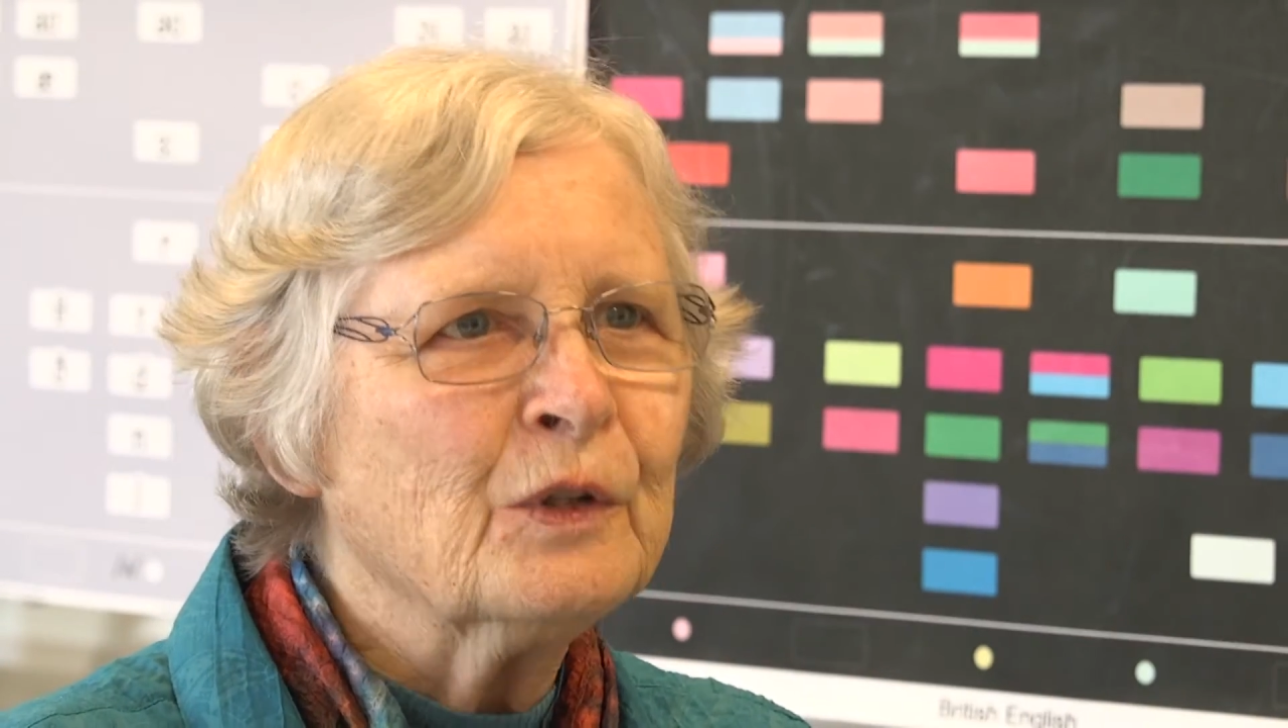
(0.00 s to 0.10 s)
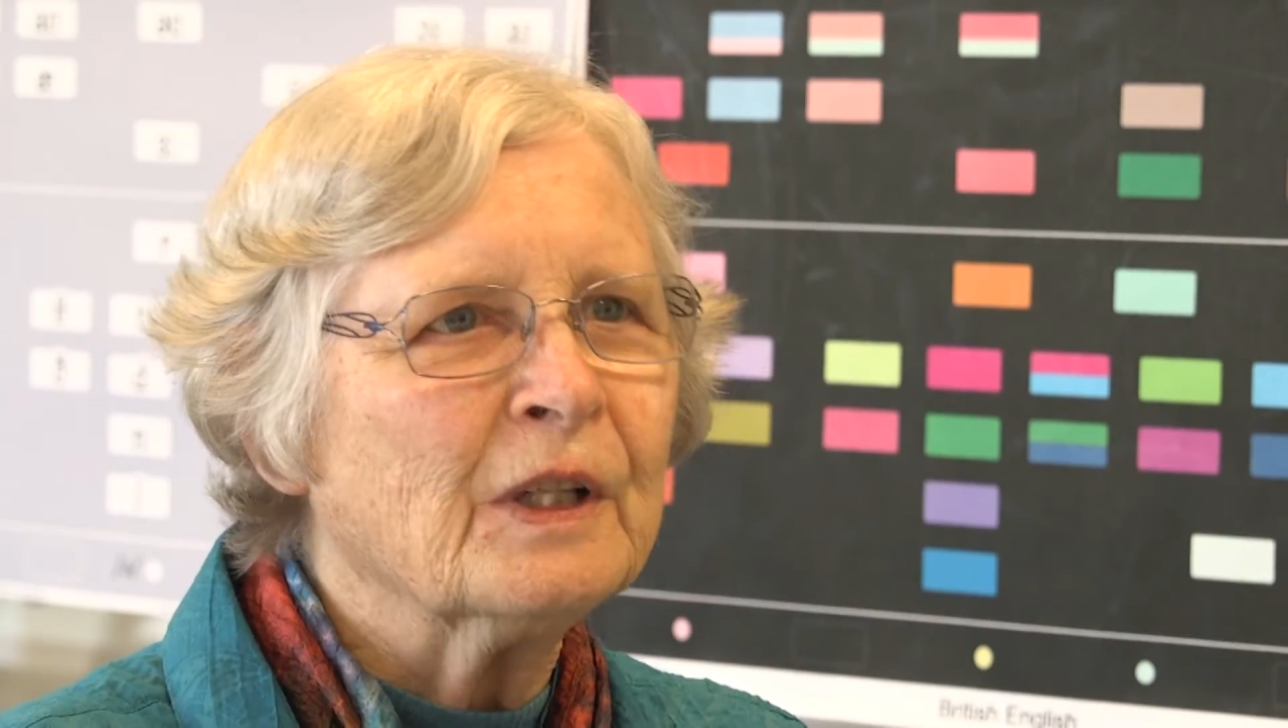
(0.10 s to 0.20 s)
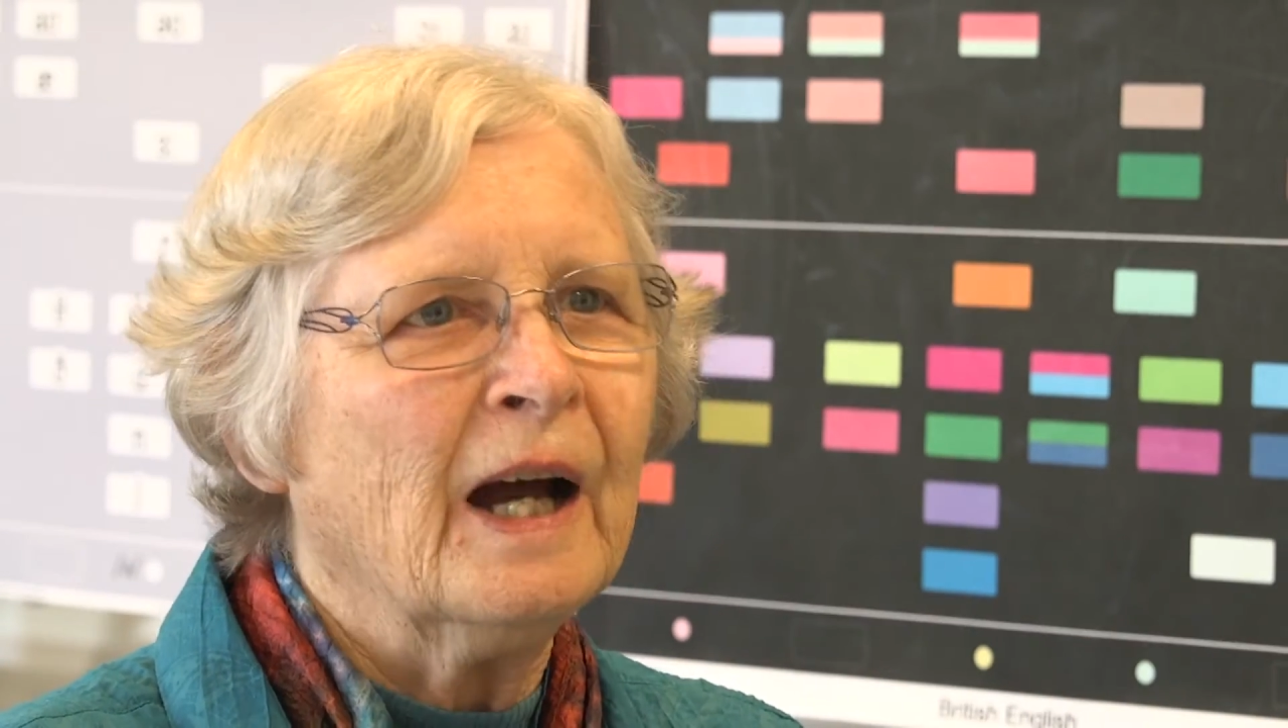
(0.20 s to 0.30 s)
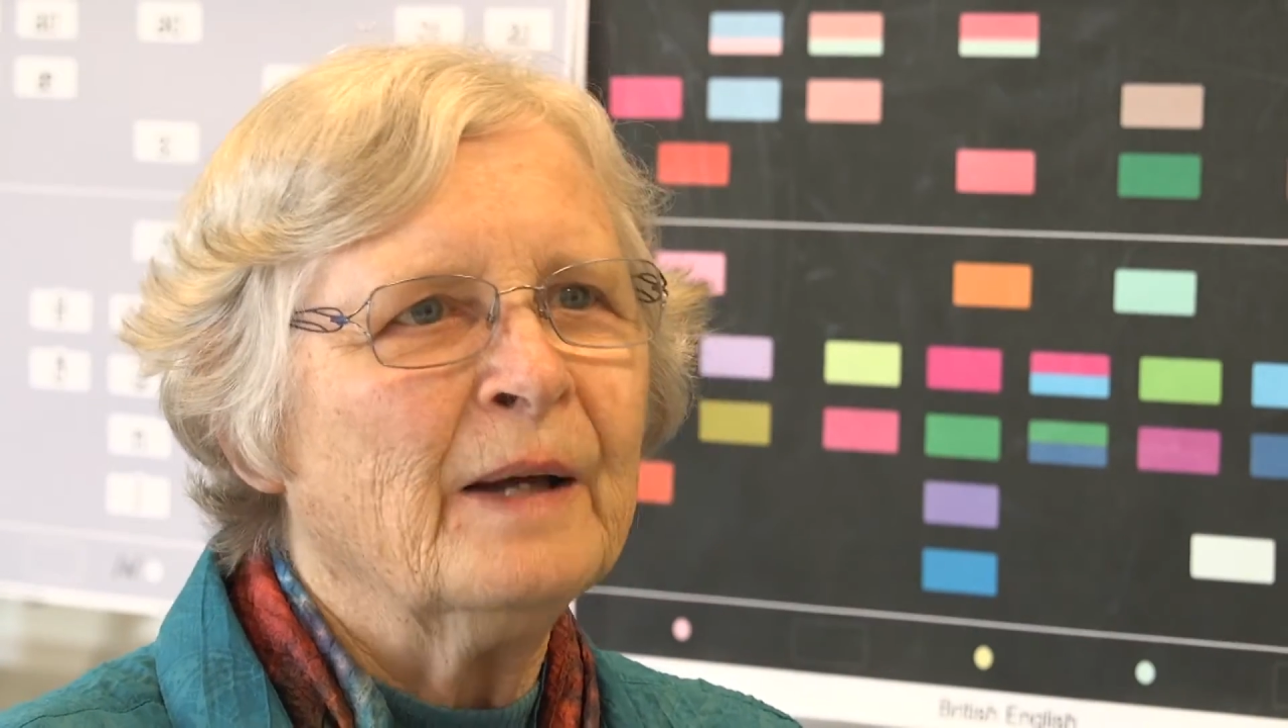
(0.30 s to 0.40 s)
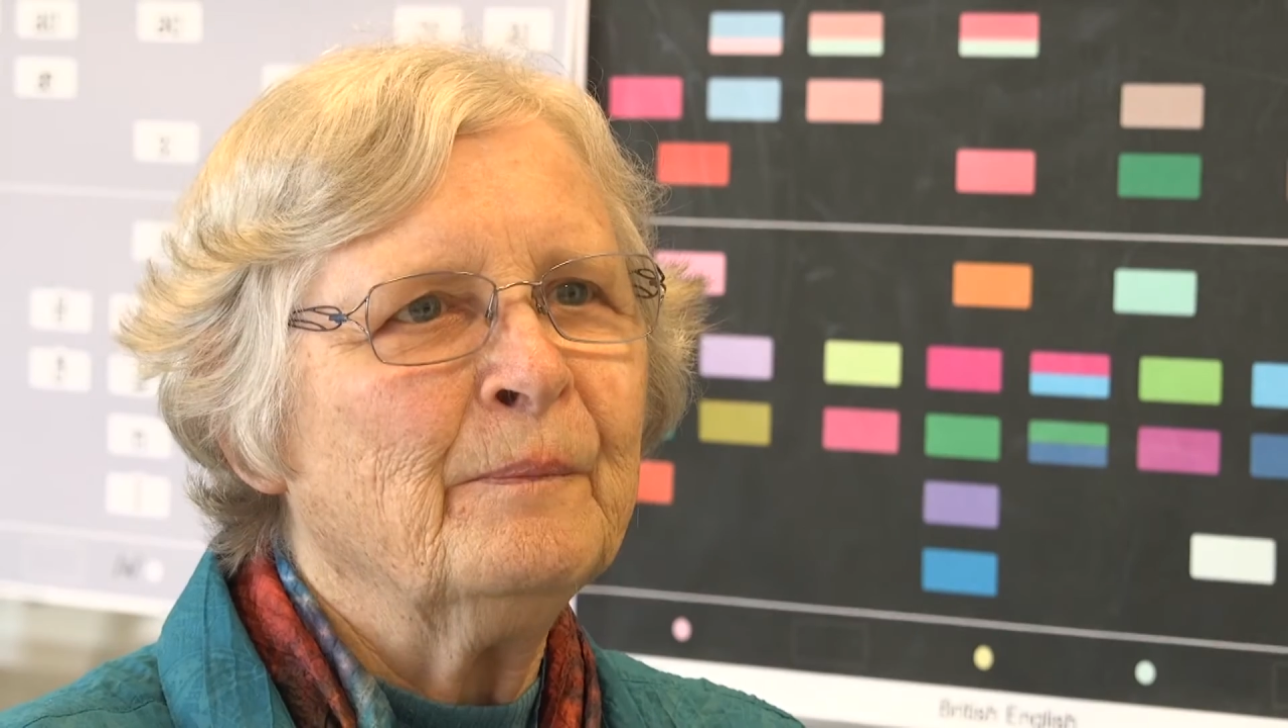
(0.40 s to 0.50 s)

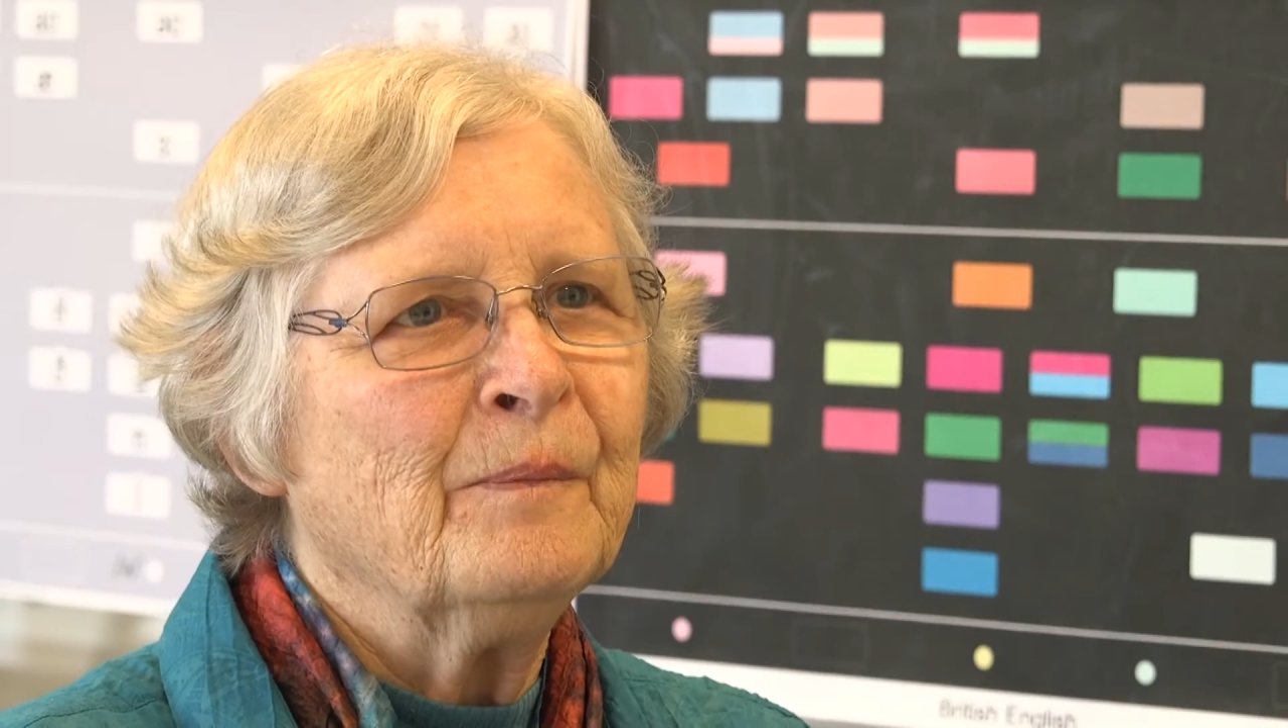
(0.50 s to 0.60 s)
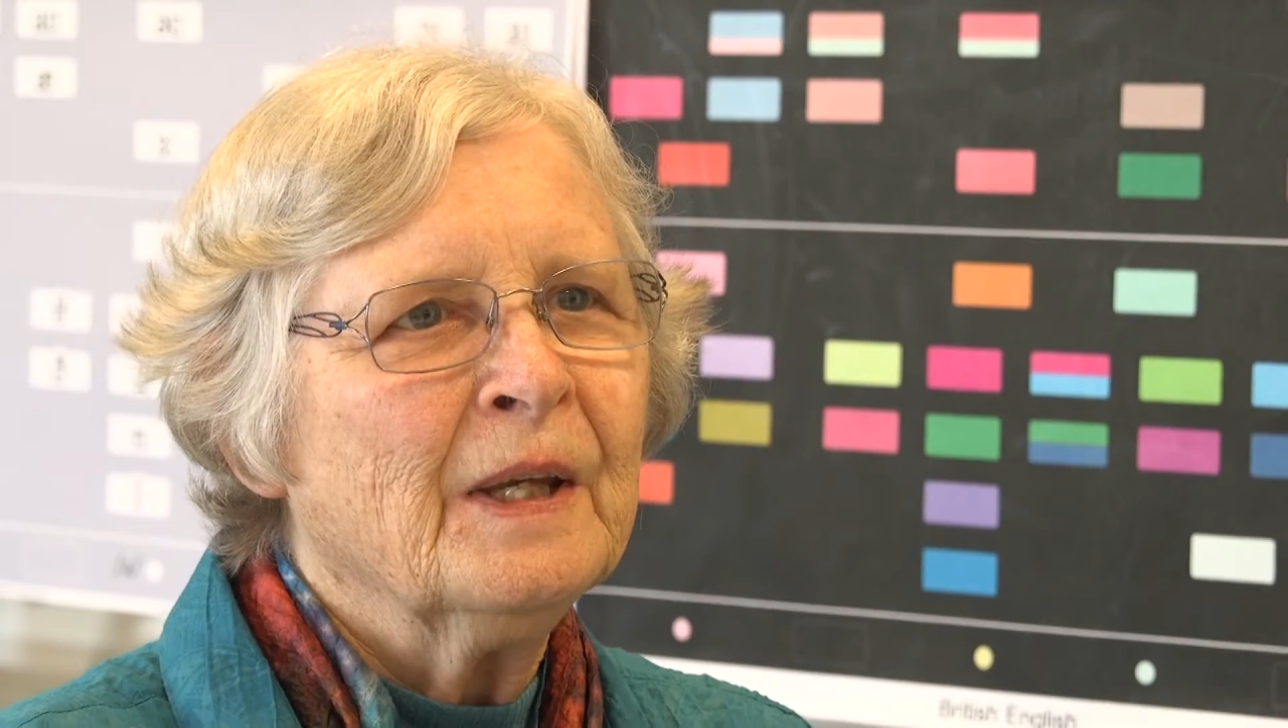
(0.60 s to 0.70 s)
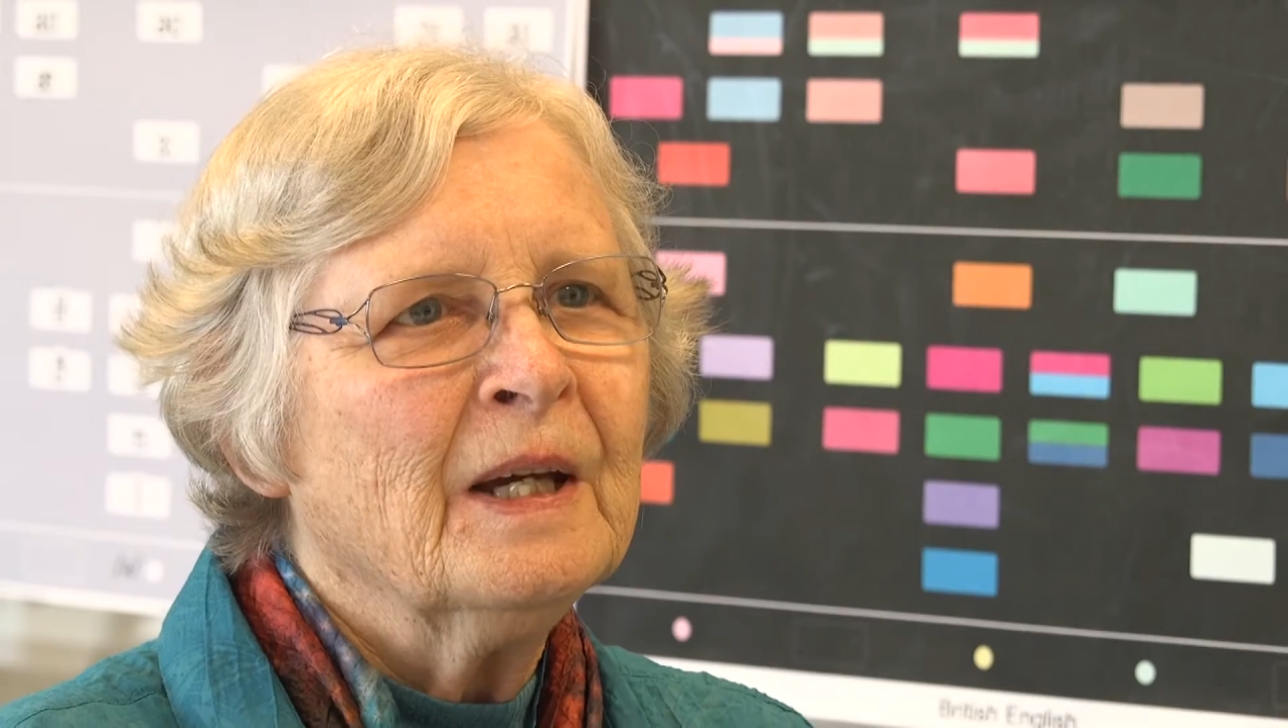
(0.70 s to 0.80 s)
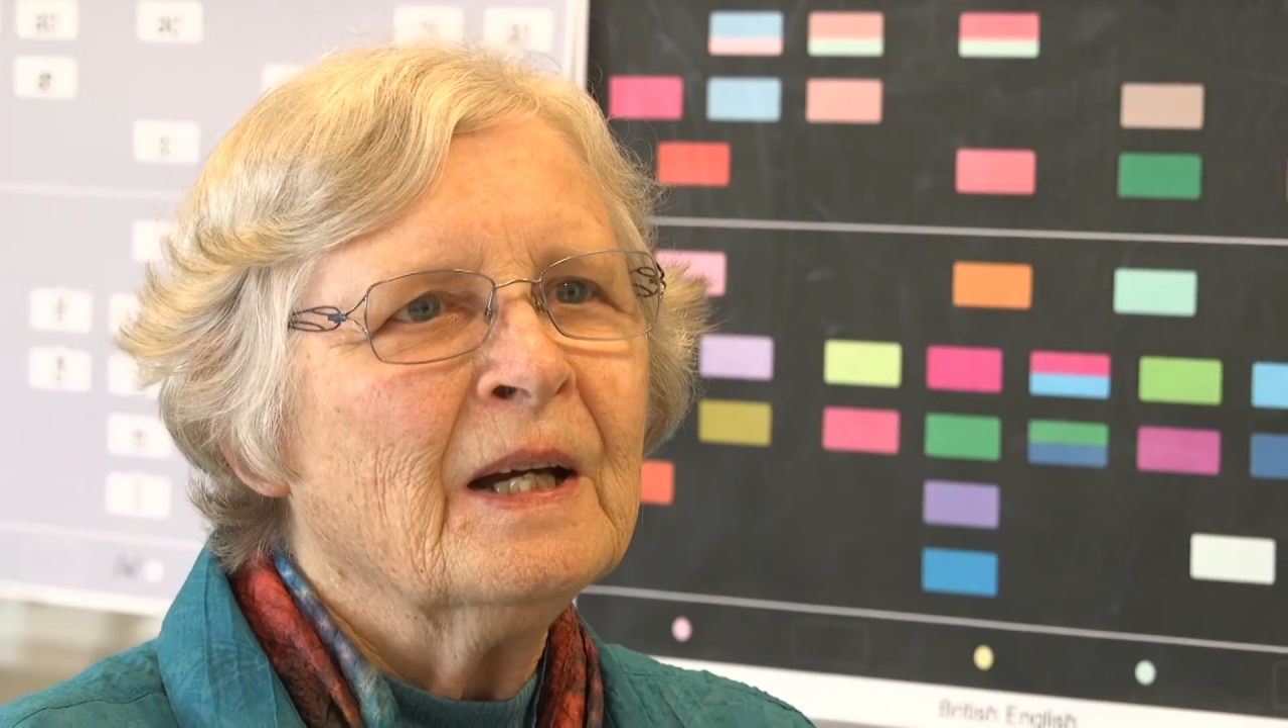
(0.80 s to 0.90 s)
time,